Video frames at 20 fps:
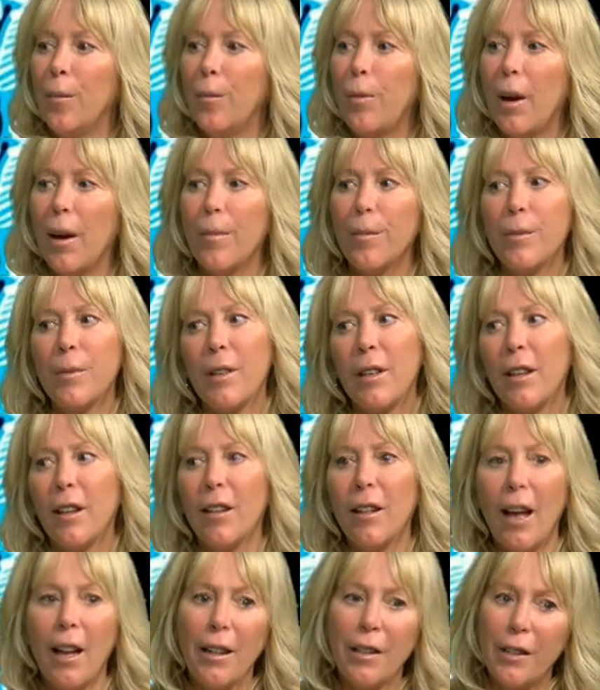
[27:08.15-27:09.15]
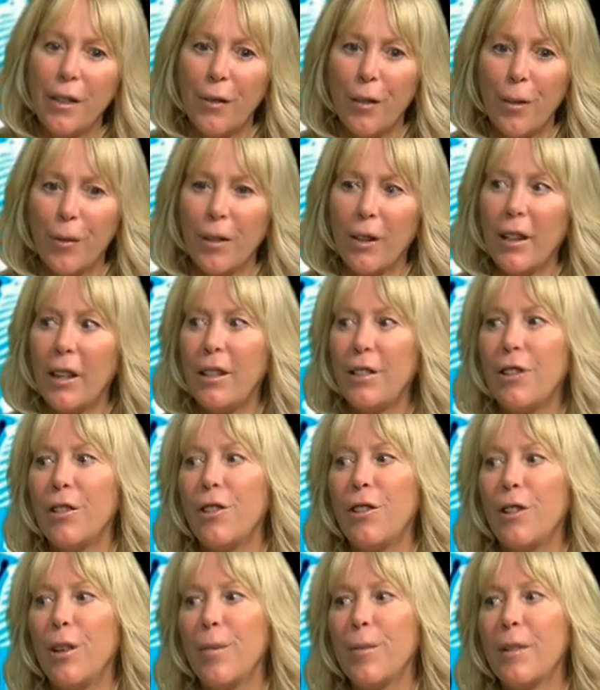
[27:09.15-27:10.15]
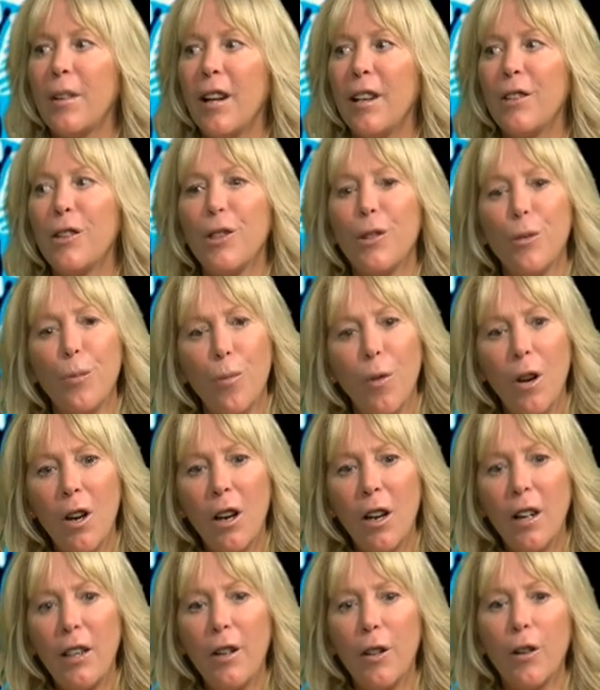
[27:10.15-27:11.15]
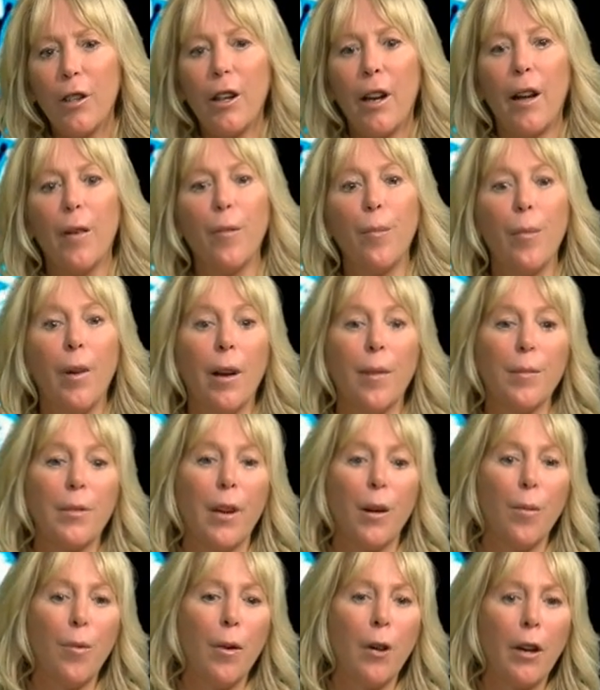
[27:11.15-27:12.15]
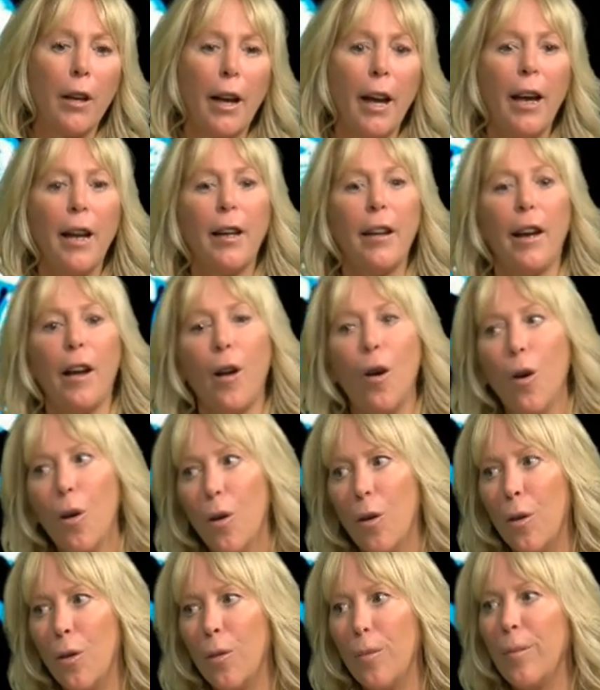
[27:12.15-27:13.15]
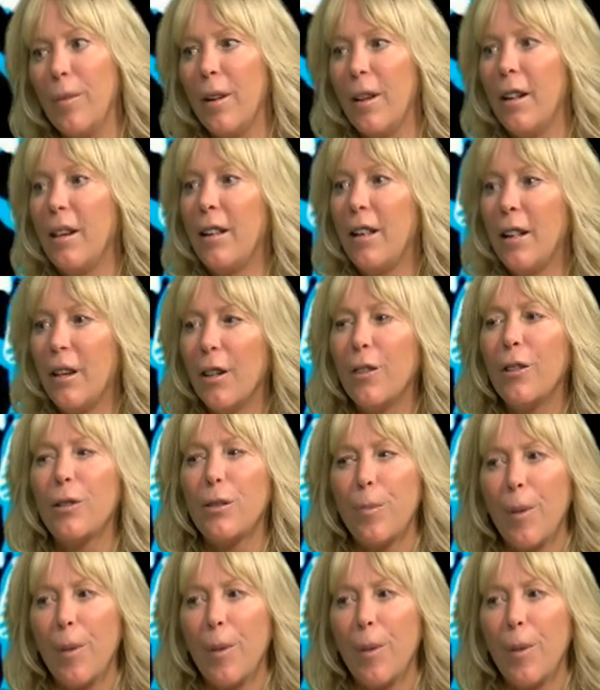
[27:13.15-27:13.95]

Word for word: problems in a lot of different relationships, not just one, or you're having problems at work and at home, you know, there's